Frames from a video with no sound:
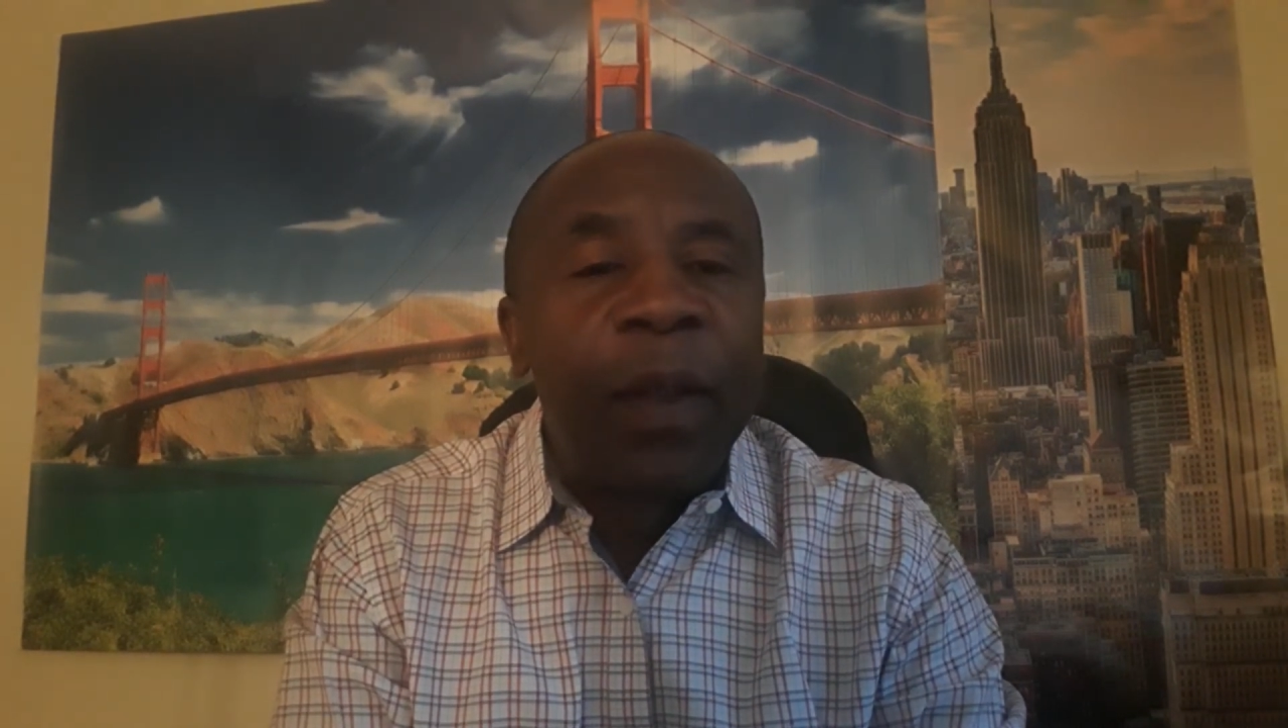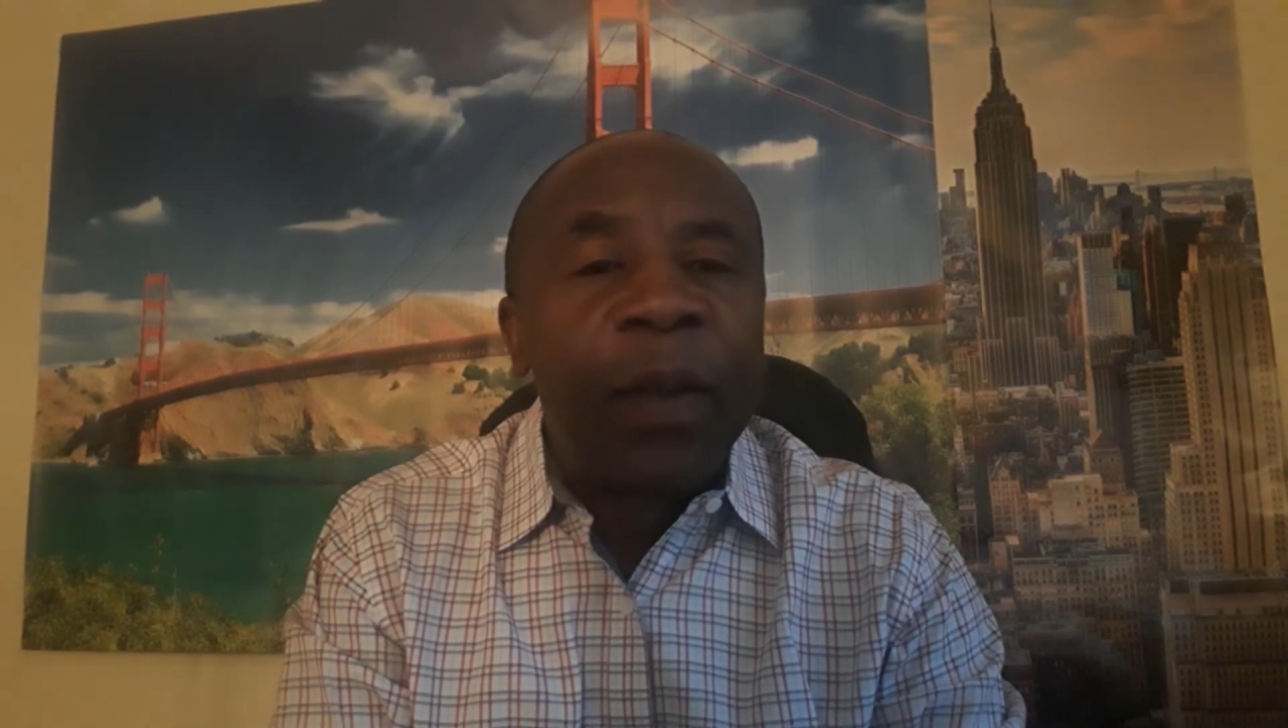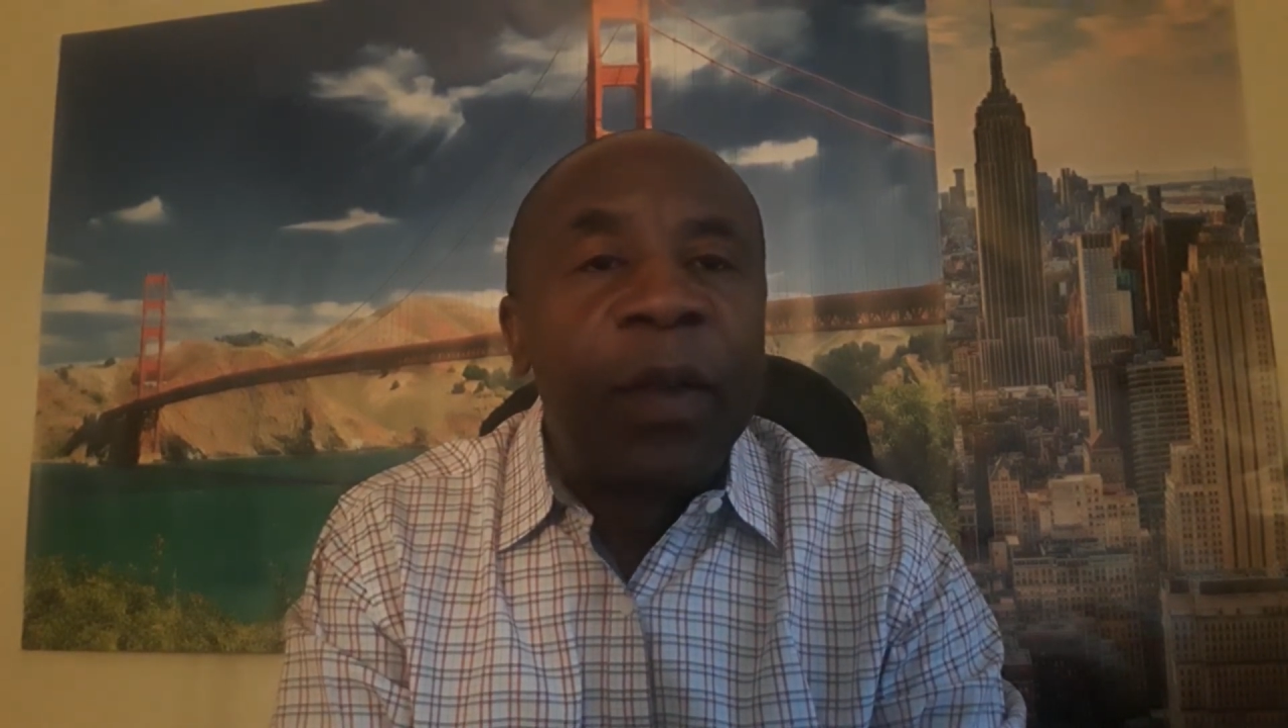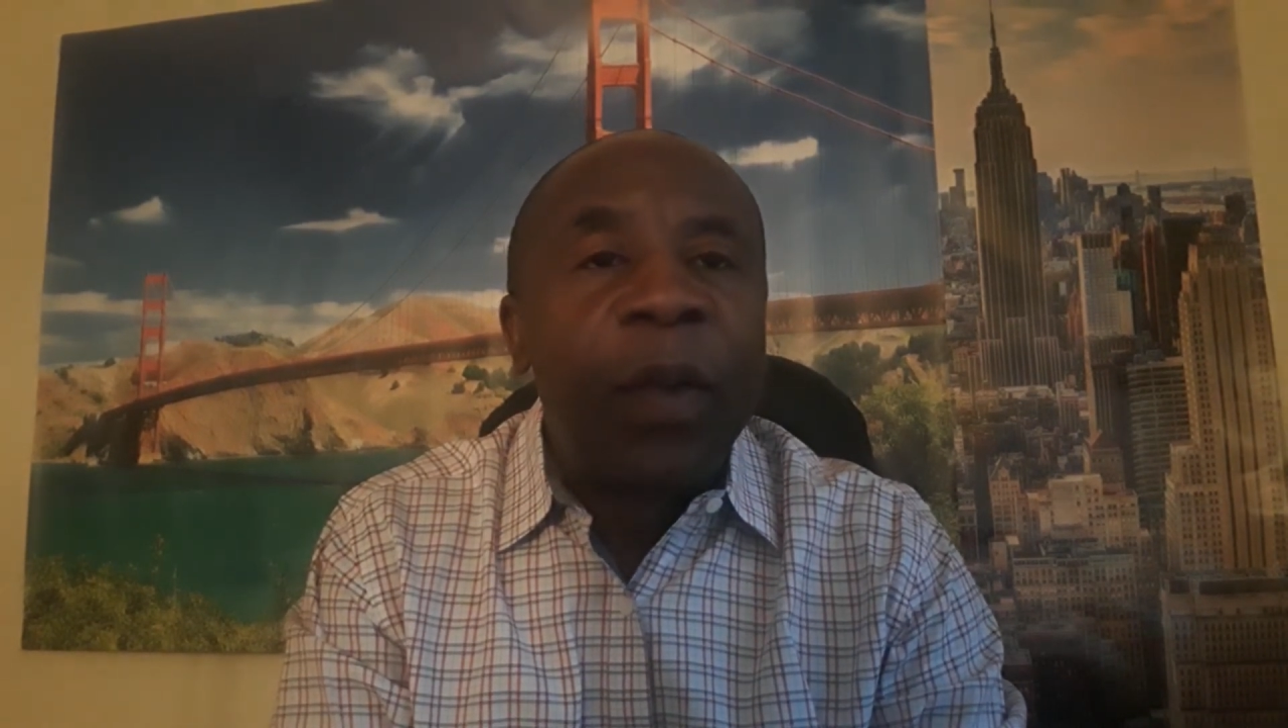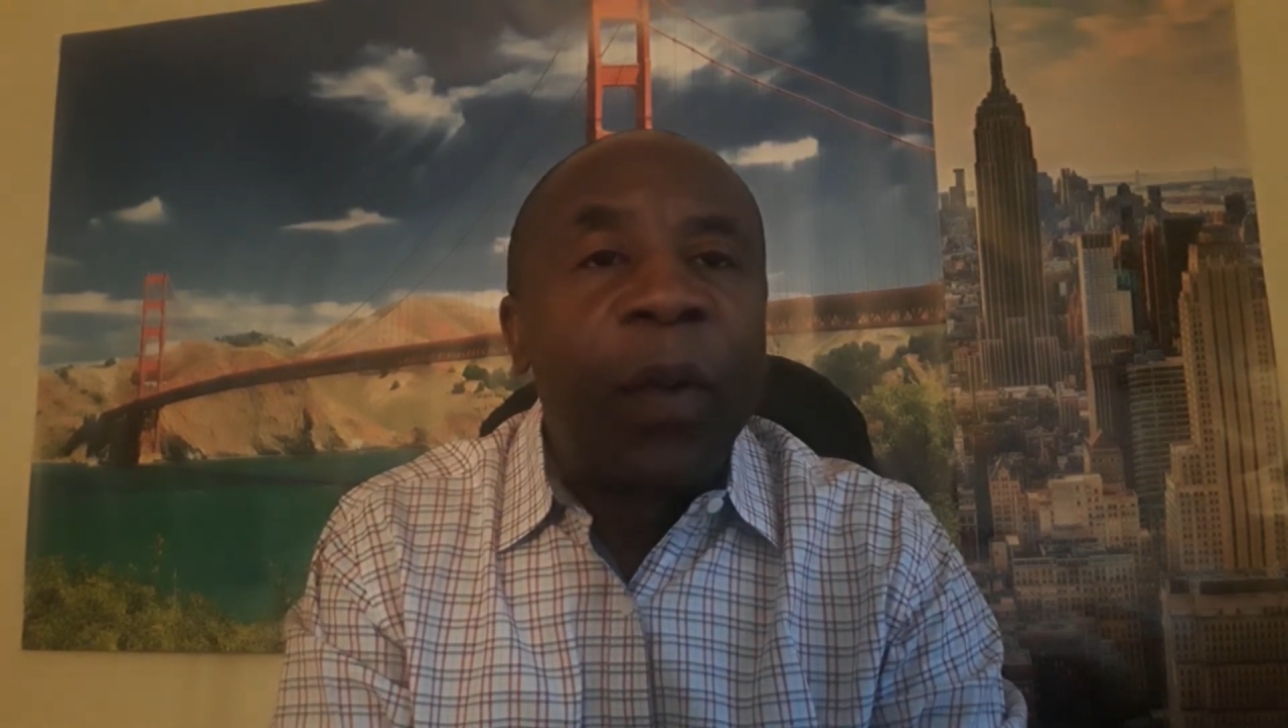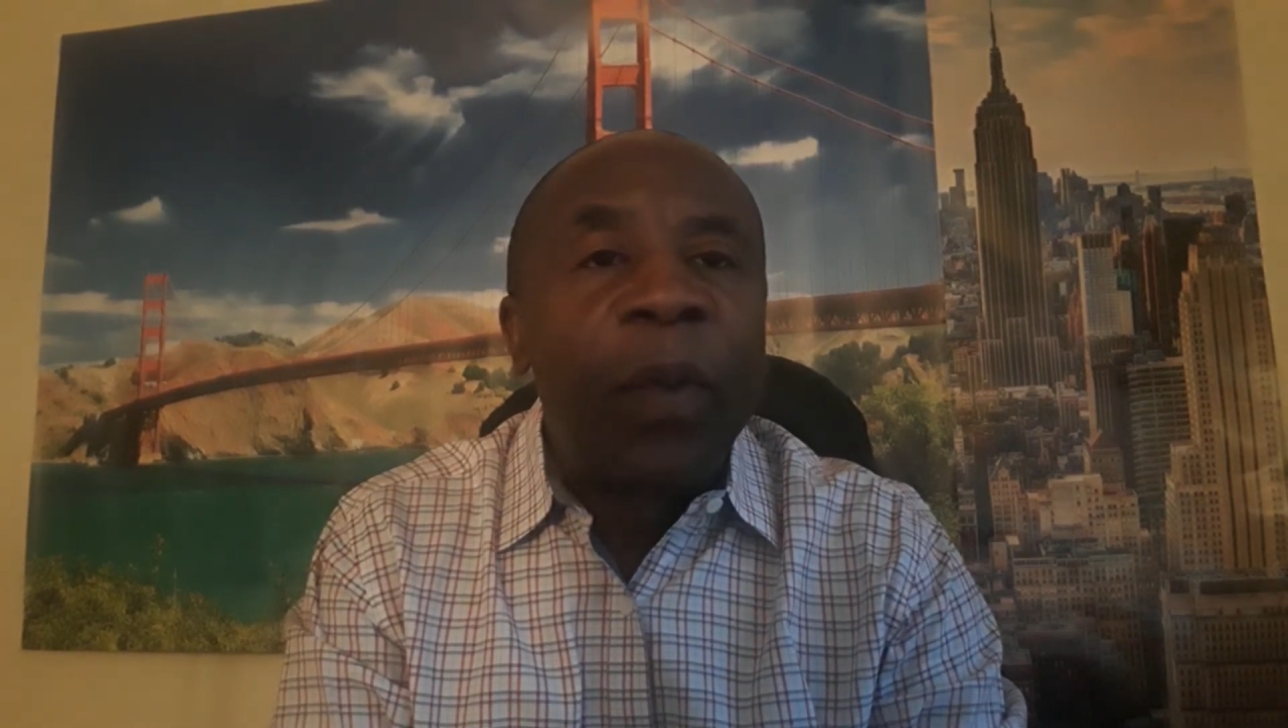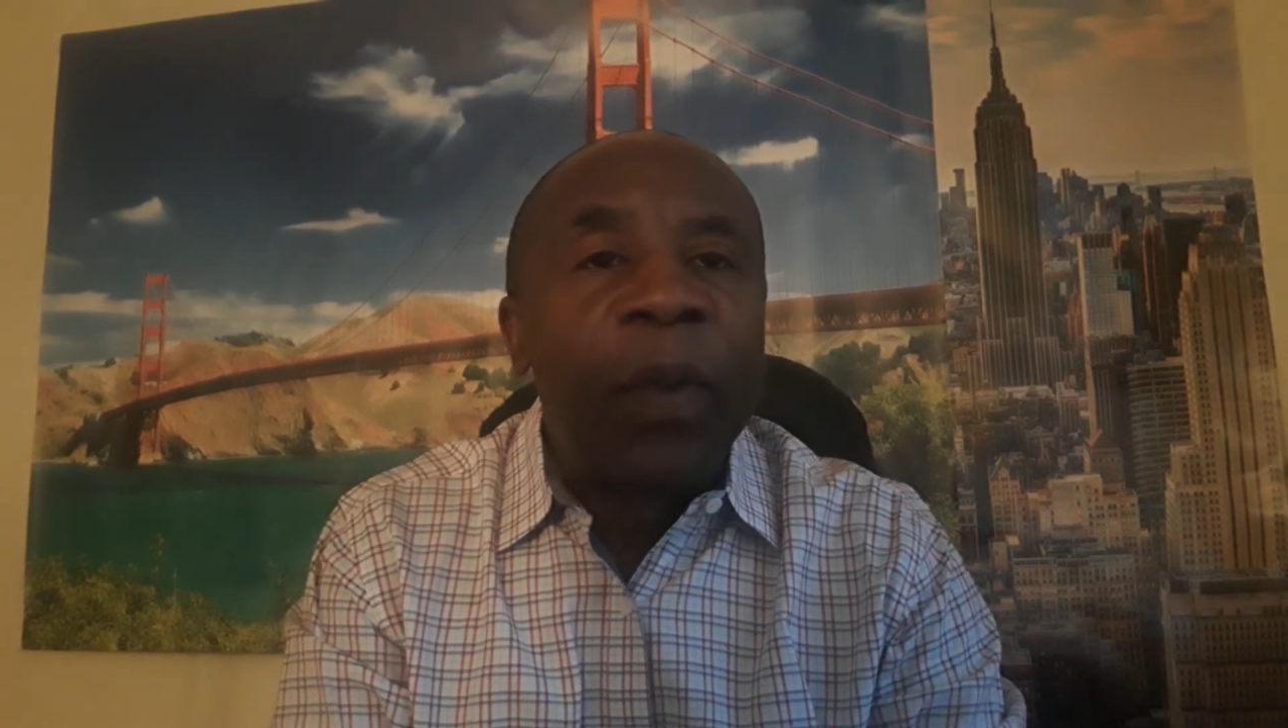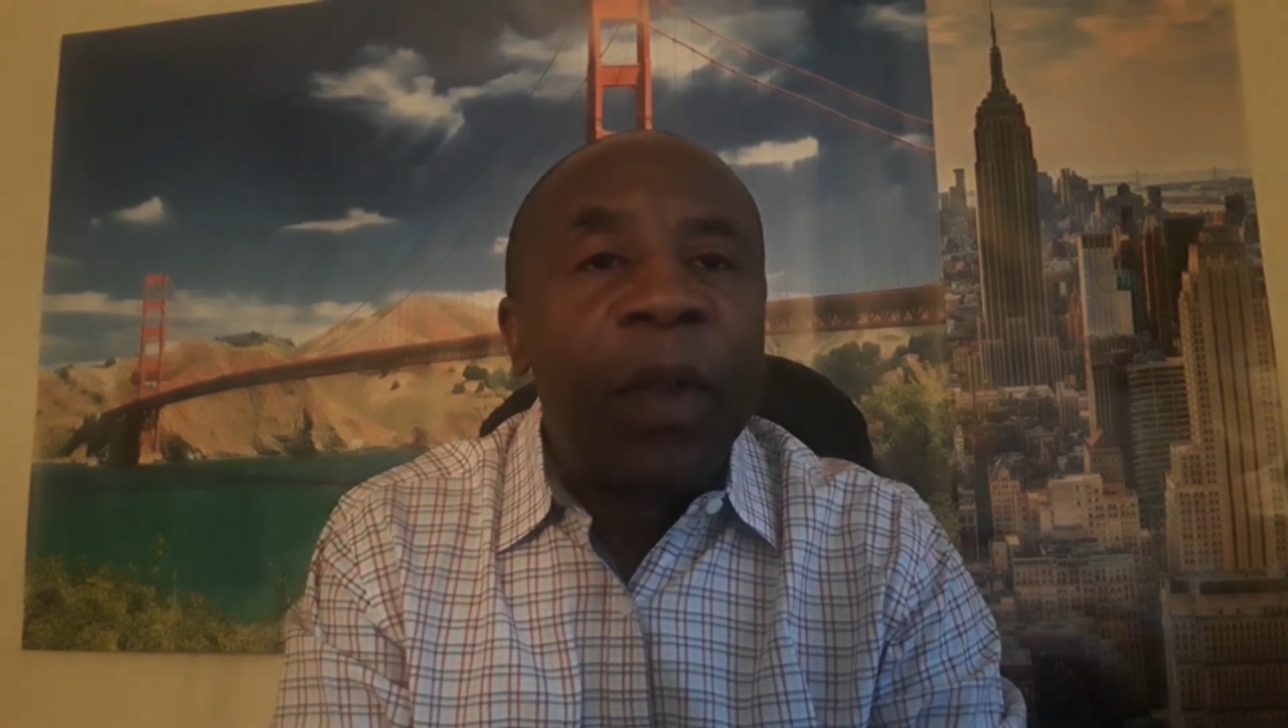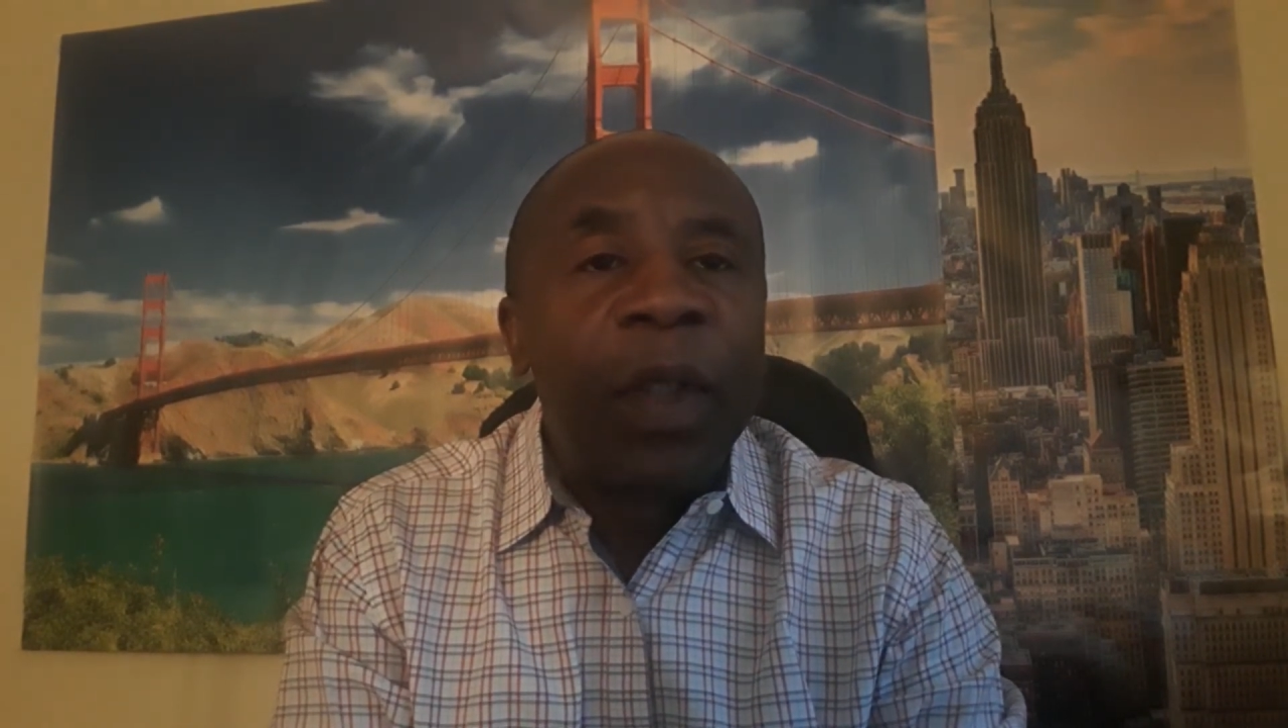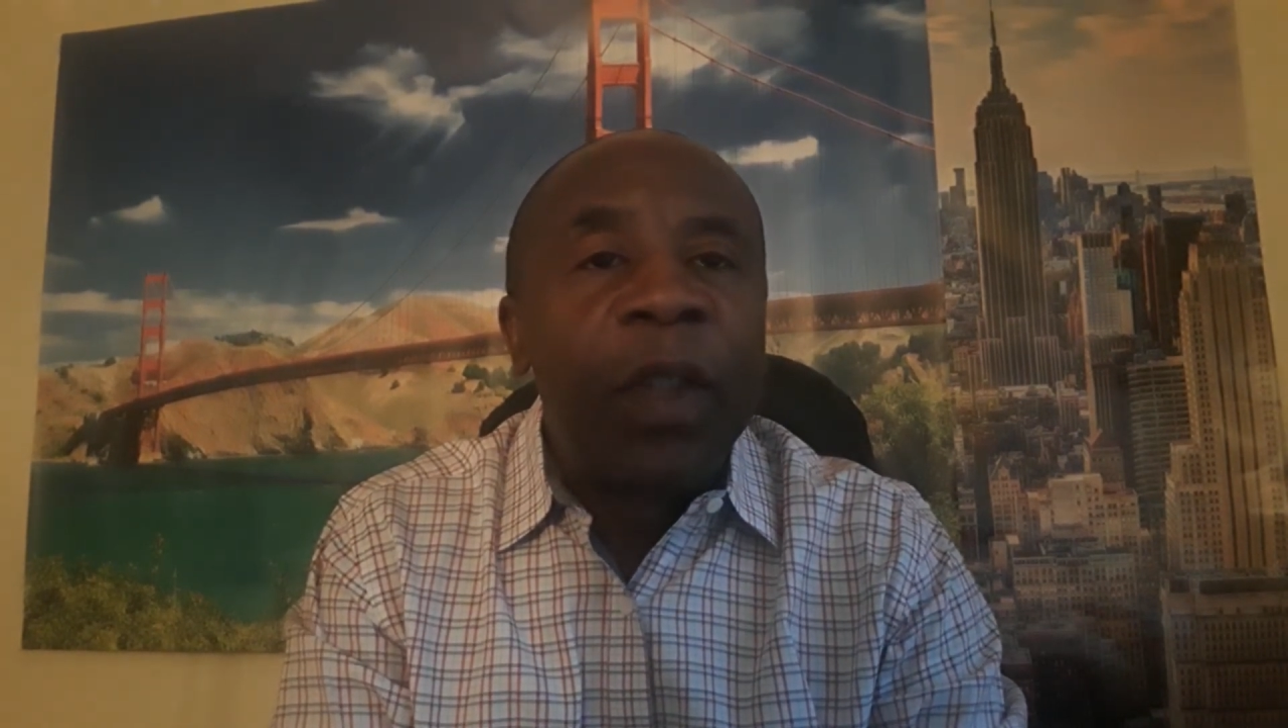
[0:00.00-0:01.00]

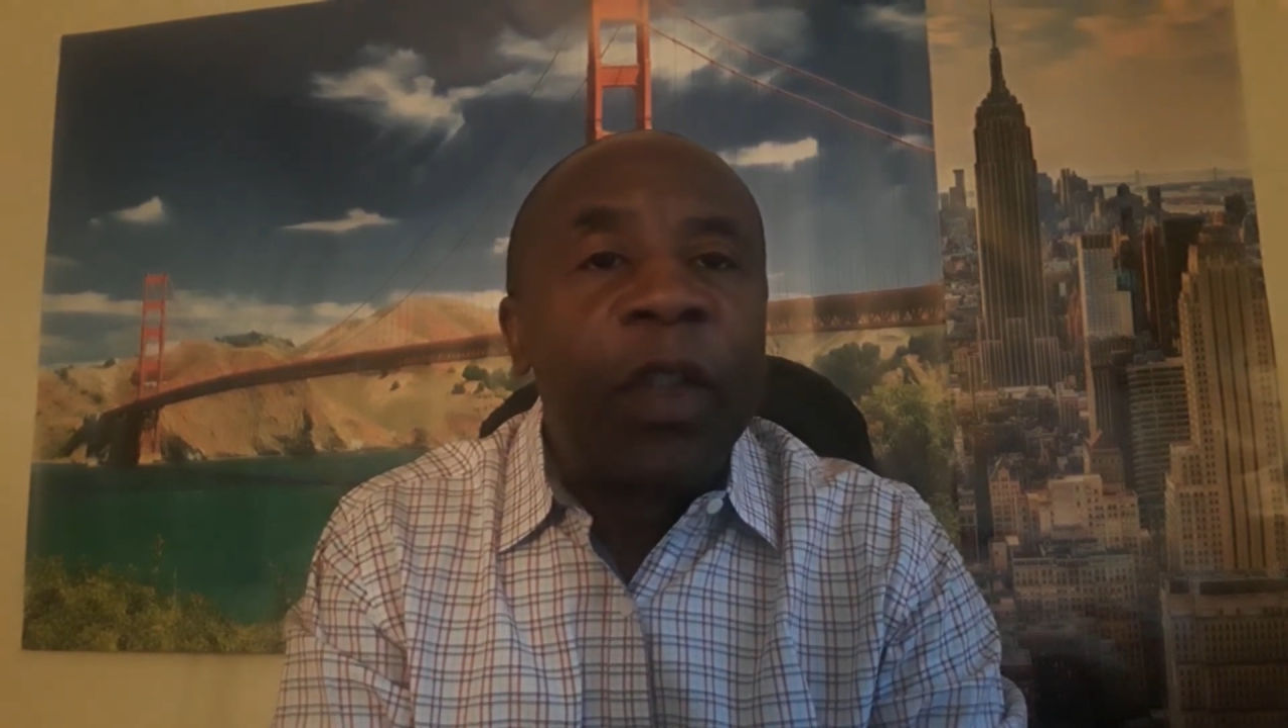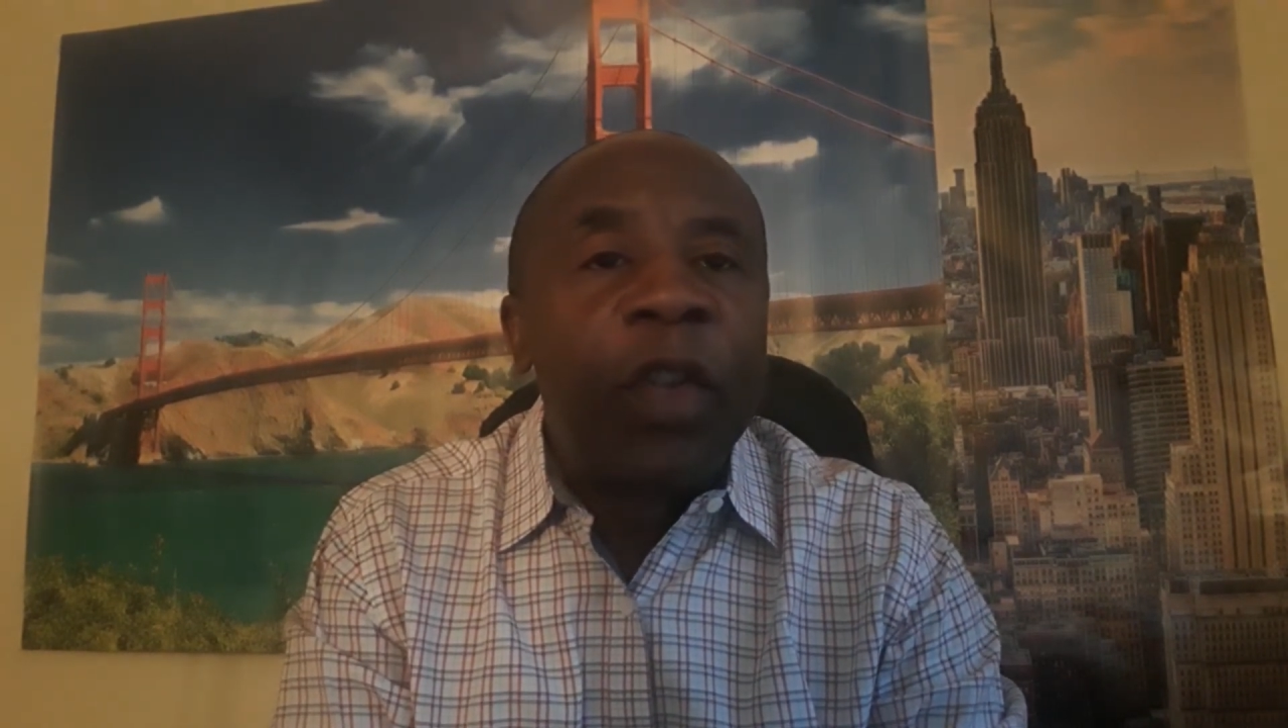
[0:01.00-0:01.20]
So, ladies